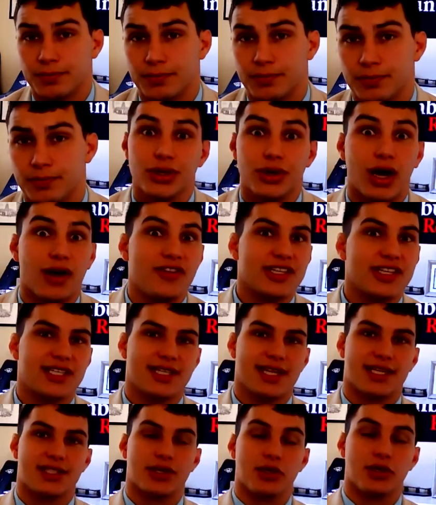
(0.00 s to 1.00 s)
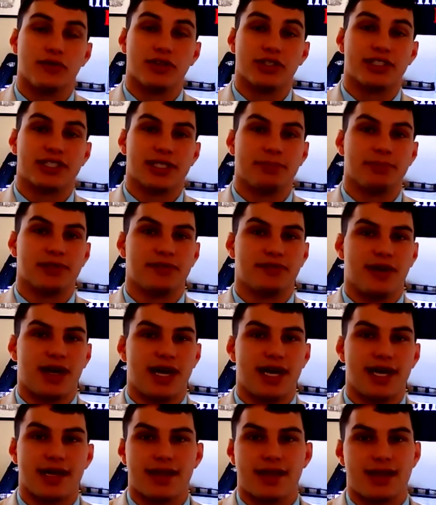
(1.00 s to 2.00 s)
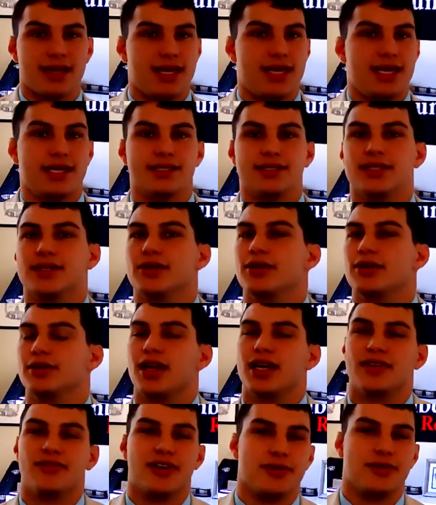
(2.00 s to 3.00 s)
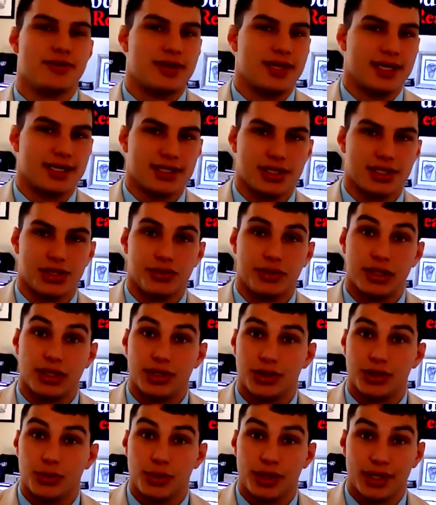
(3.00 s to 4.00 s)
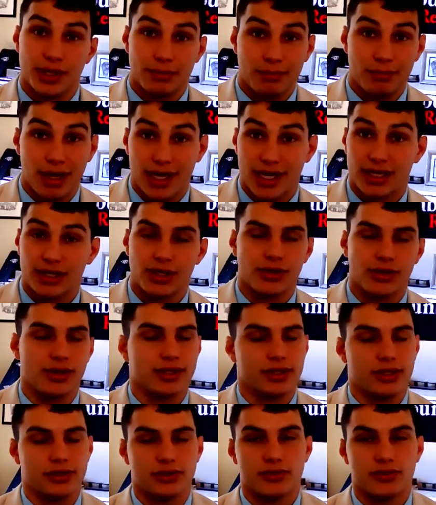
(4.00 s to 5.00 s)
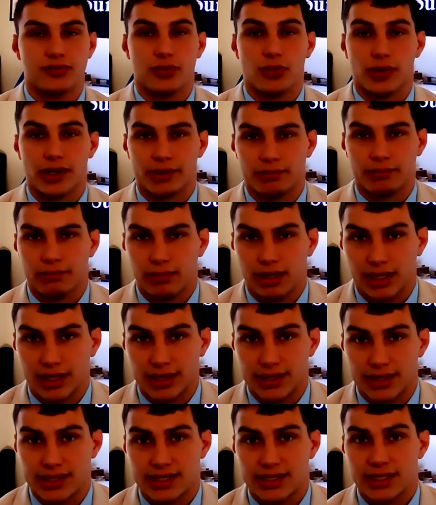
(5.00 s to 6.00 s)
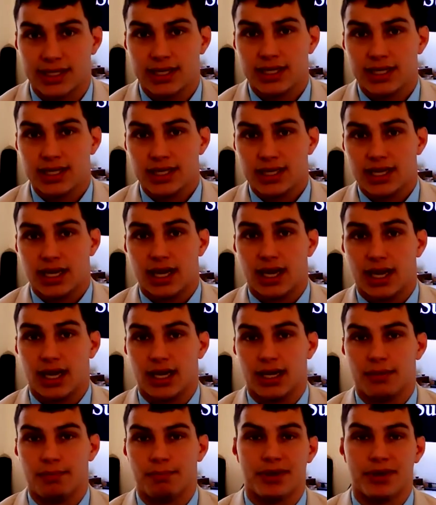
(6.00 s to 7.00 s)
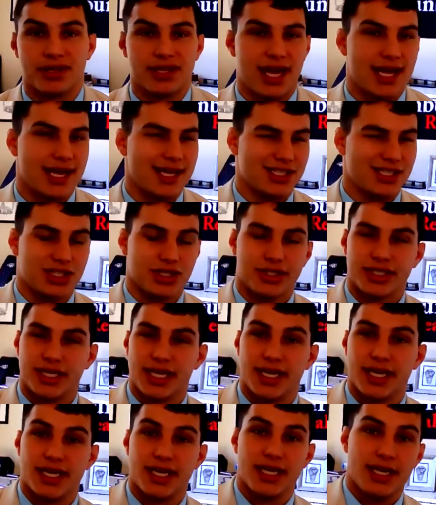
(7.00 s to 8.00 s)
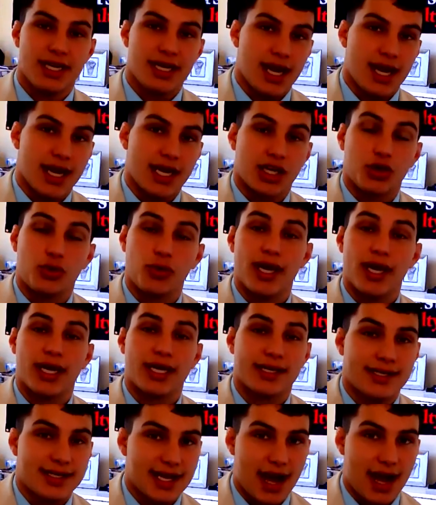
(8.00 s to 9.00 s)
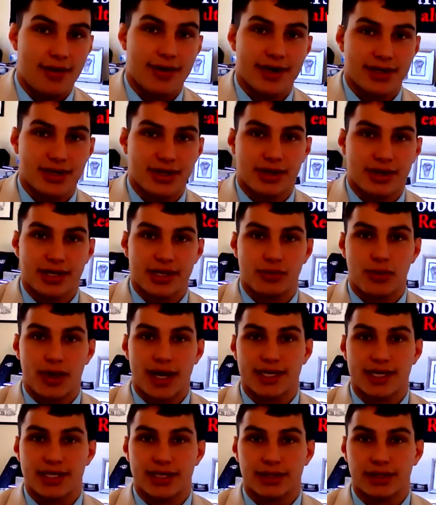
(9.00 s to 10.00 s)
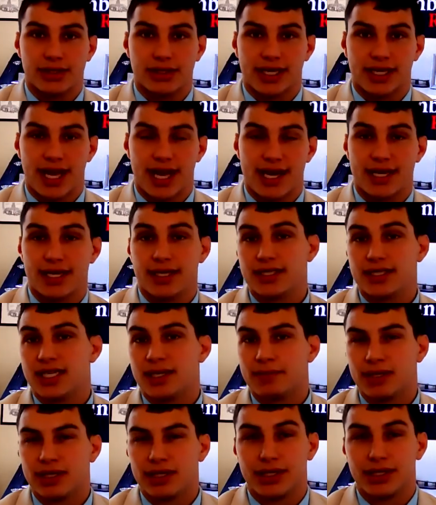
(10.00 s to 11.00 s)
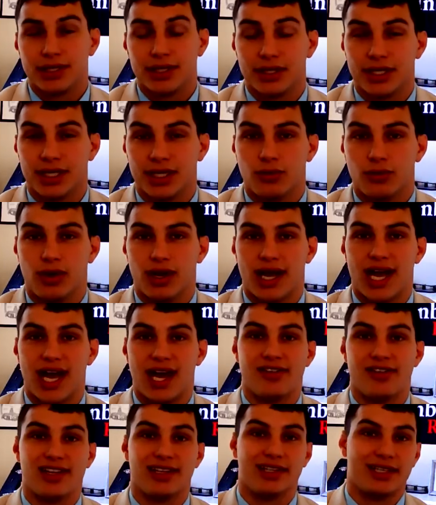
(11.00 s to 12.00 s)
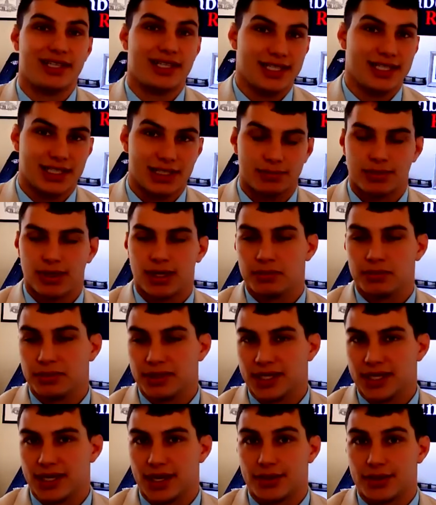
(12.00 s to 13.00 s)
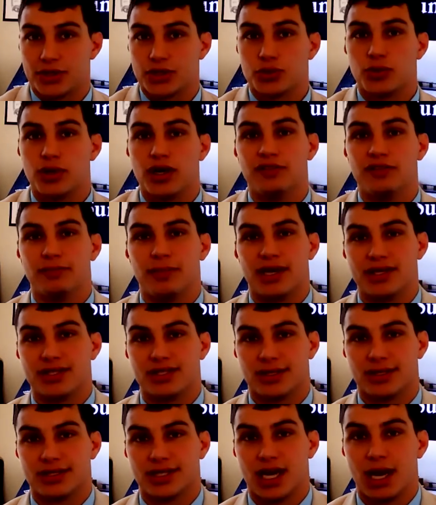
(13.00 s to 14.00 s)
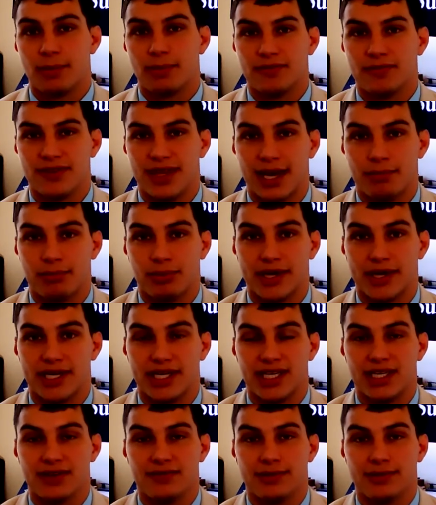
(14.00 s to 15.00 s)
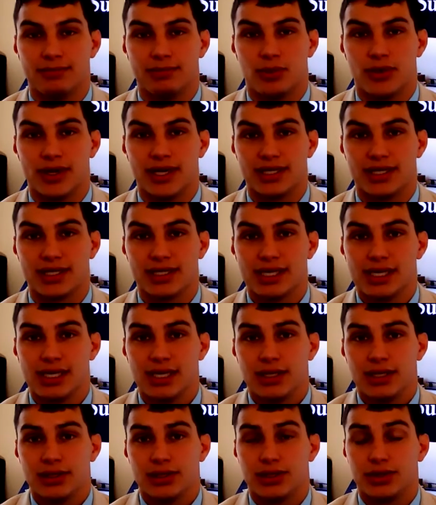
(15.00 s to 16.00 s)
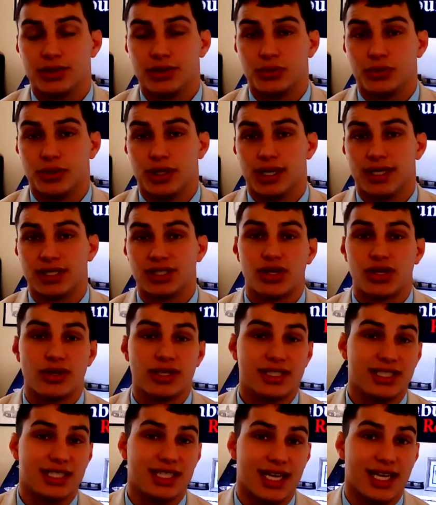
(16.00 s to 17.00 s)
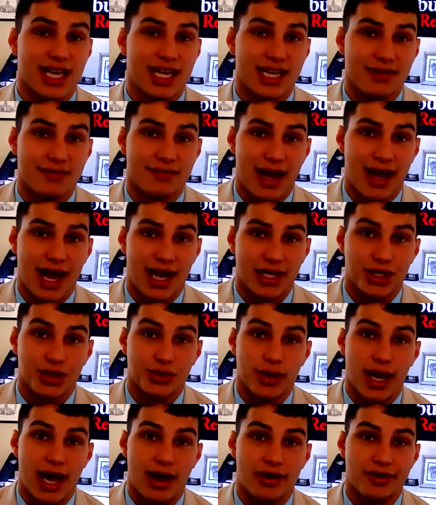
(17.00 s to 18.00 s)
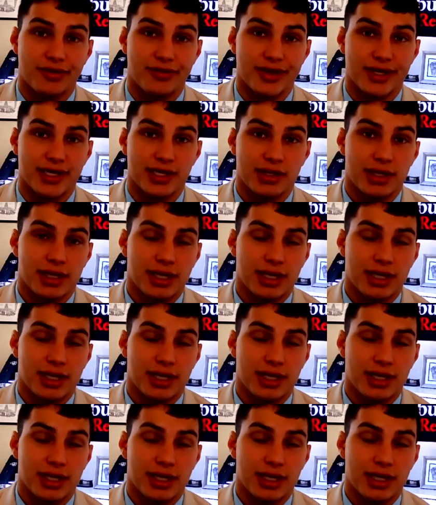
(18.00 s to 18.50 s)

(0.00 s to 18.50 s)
So obviously that's oversimplifying things. There are a lot of other things that you can do with your money during those 40 months. But that is just a quick down and dirty way to look at it. Typically, you're going to want to have at least probably another 12 months on top of that break even point to start seeing any value out of it.